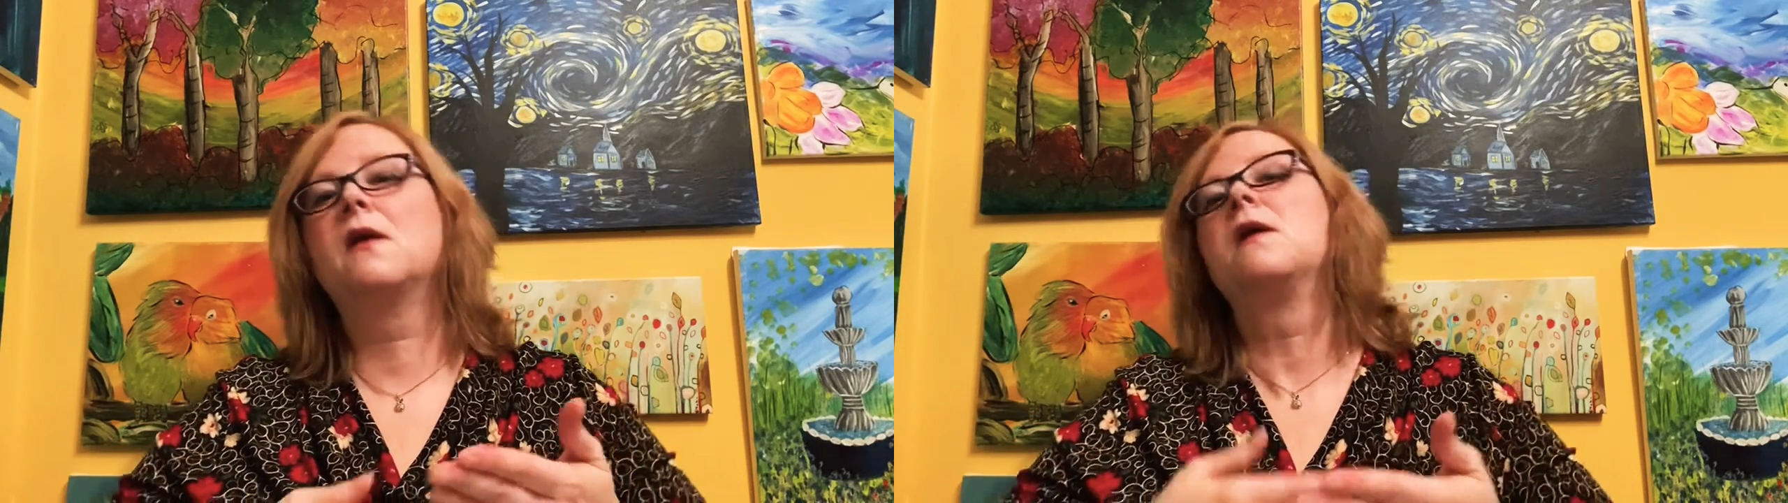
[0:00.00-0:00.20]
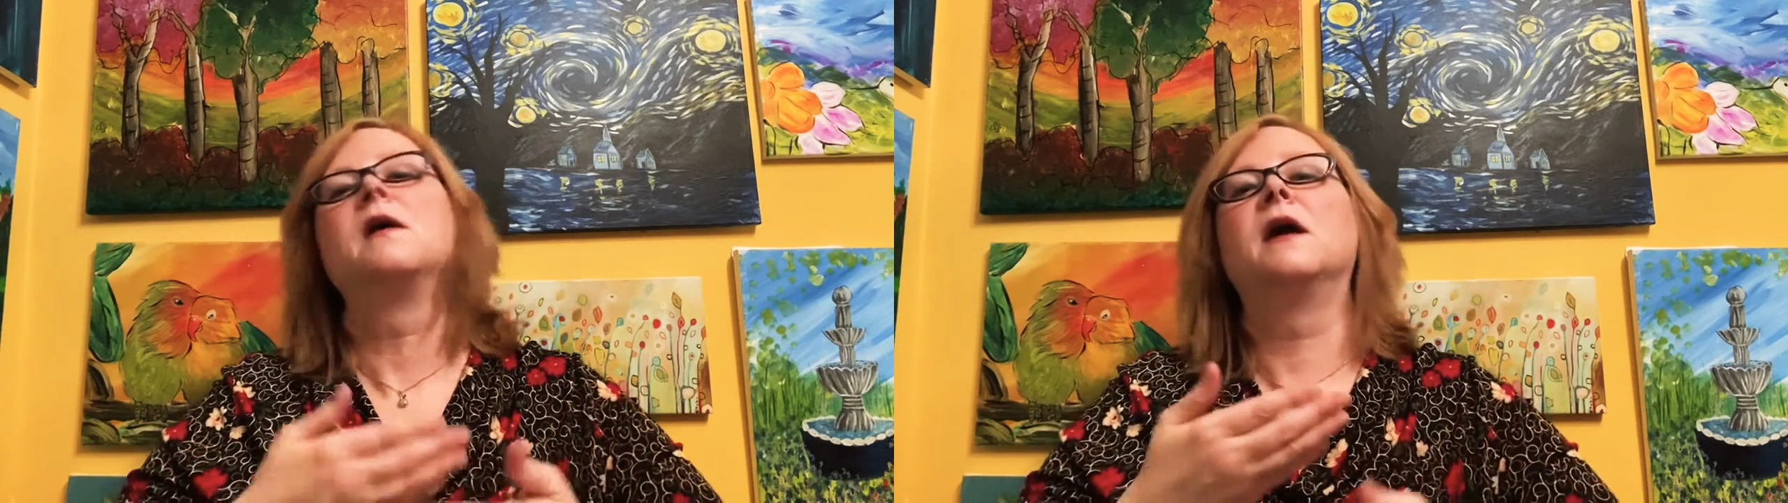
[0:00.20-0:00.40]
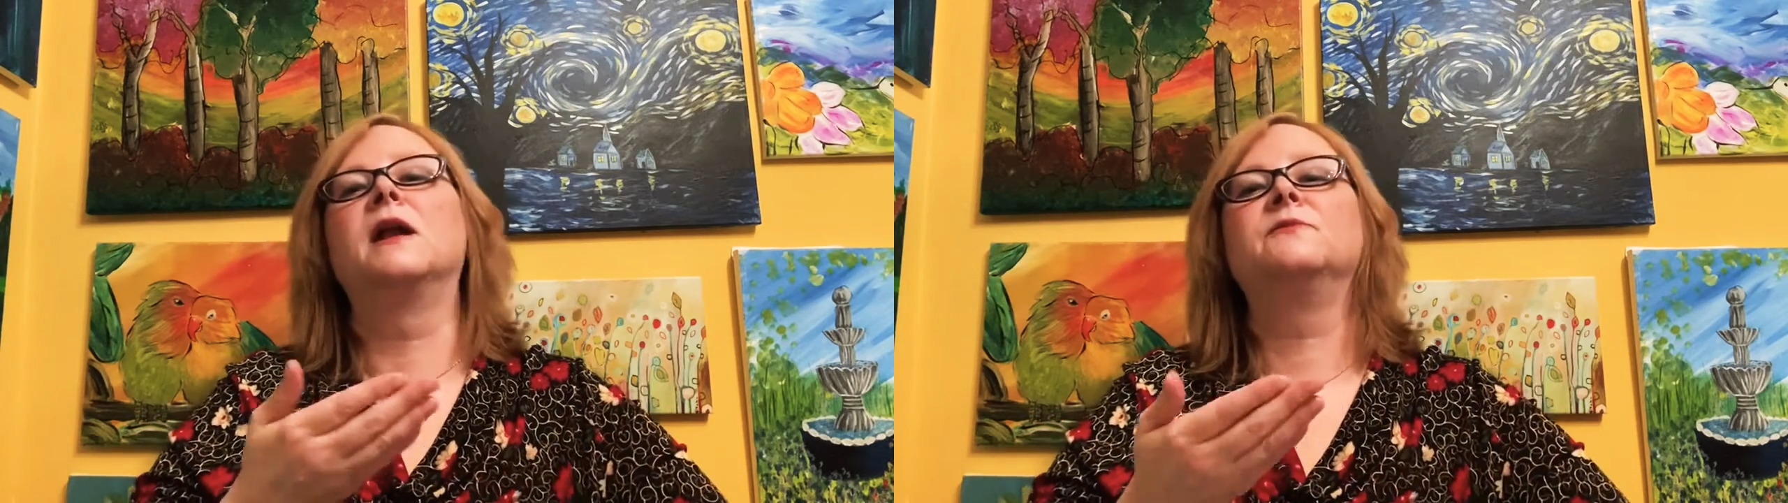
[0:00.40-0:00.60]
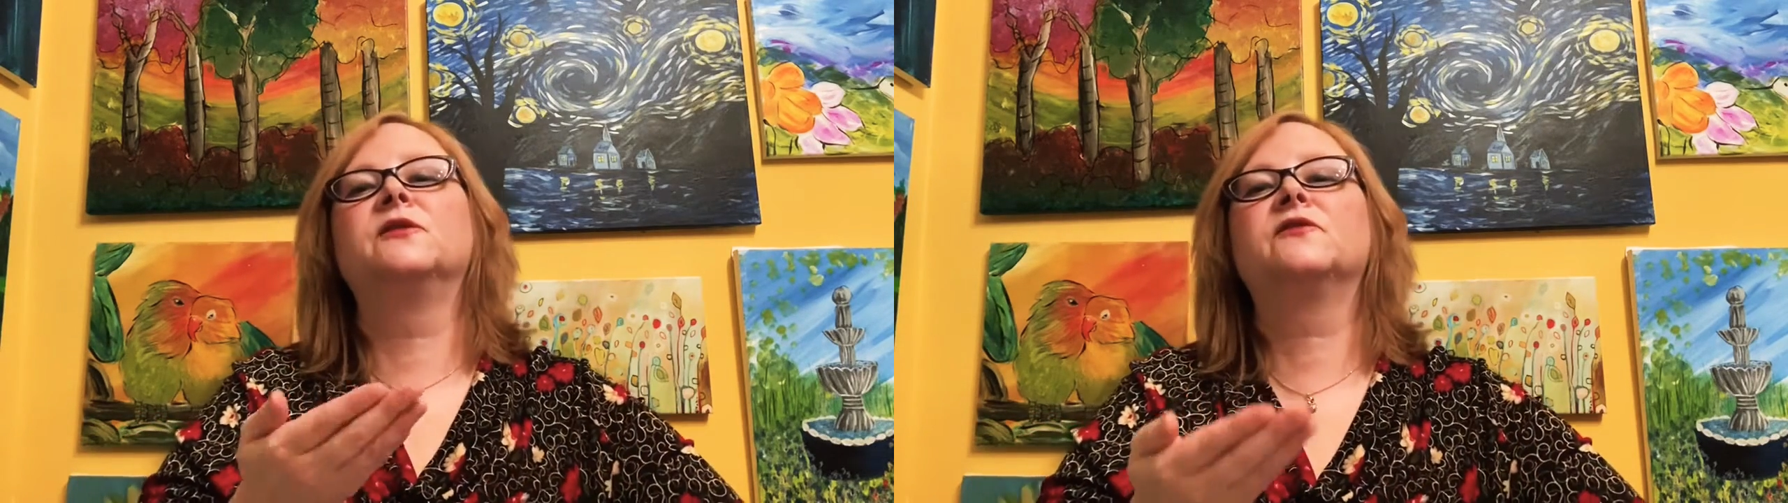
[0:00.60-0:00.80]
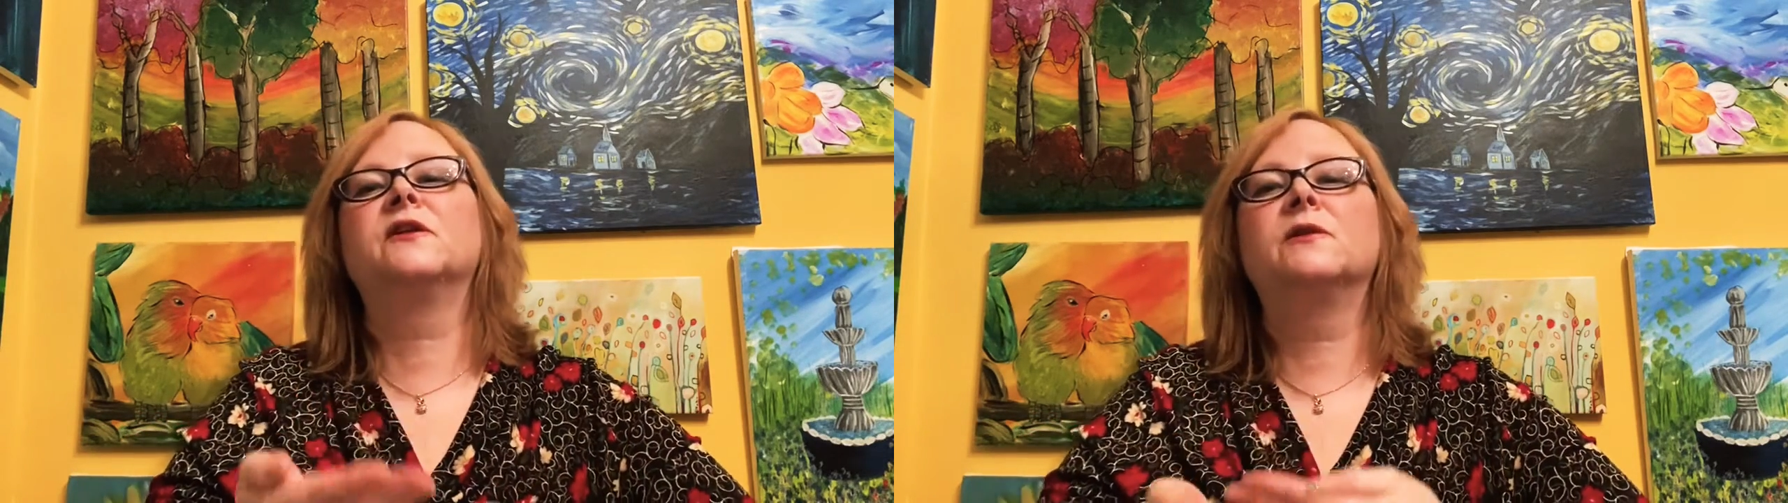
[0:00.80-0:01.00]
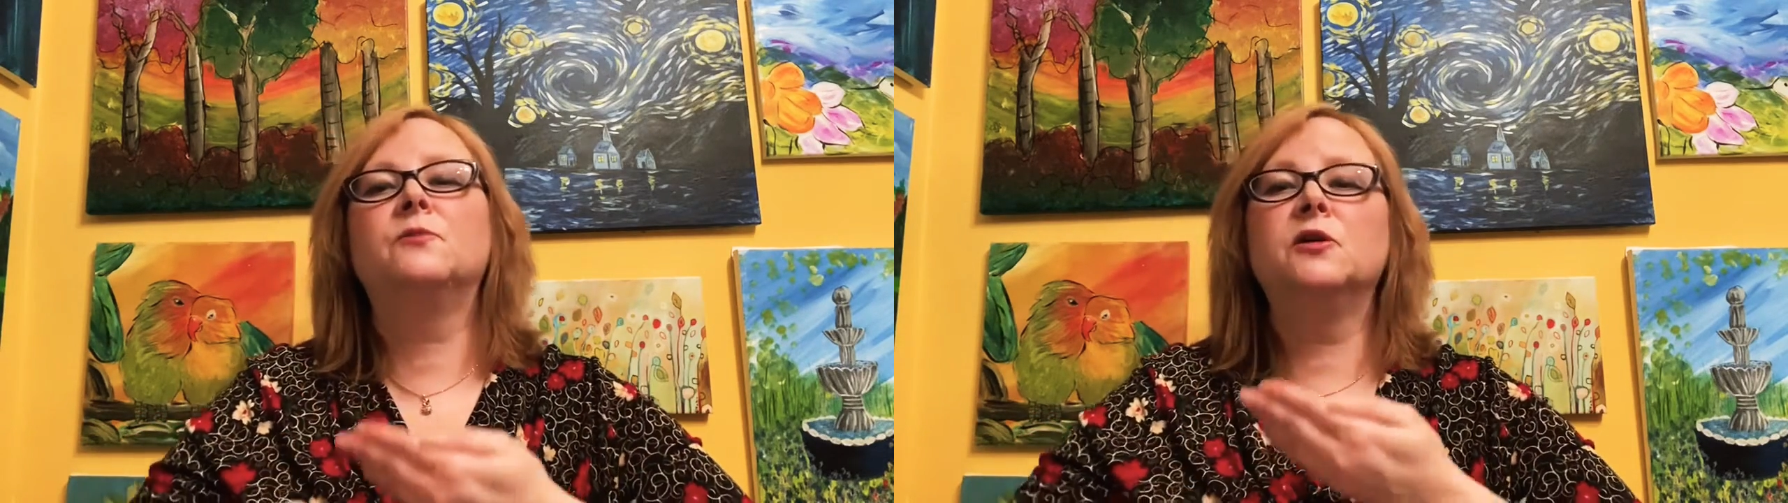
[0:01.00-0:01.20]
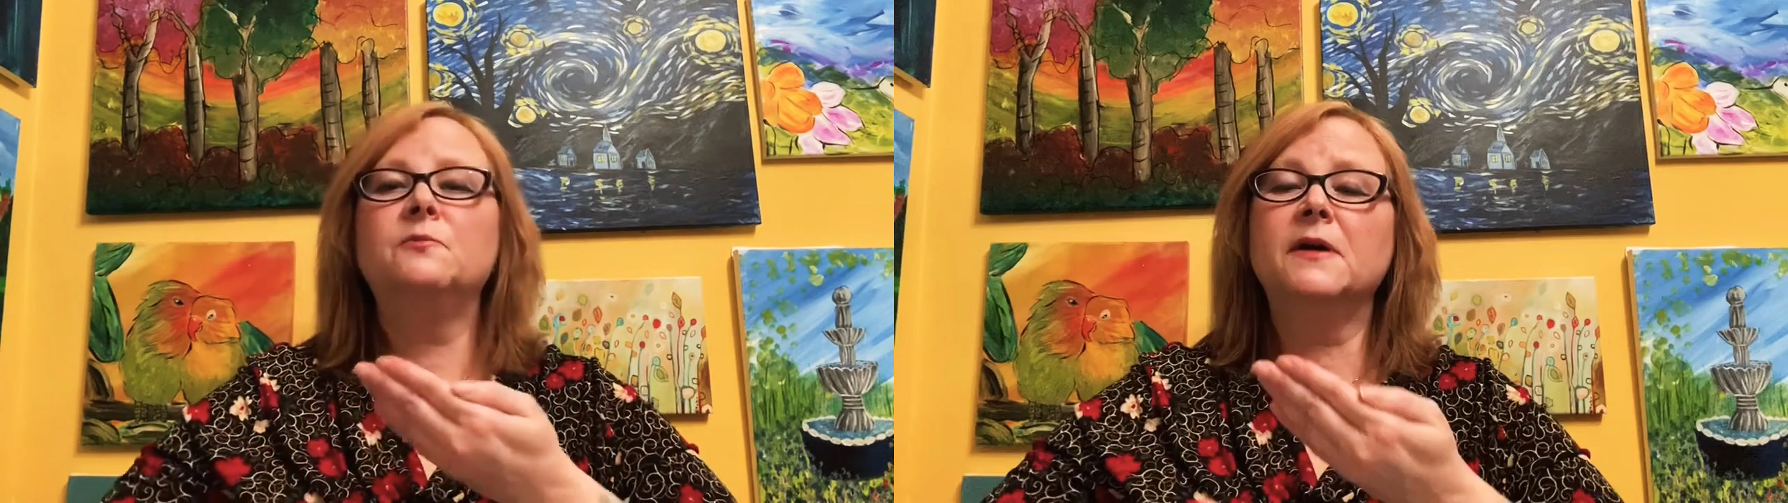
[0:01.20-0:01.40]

And I'm just going to put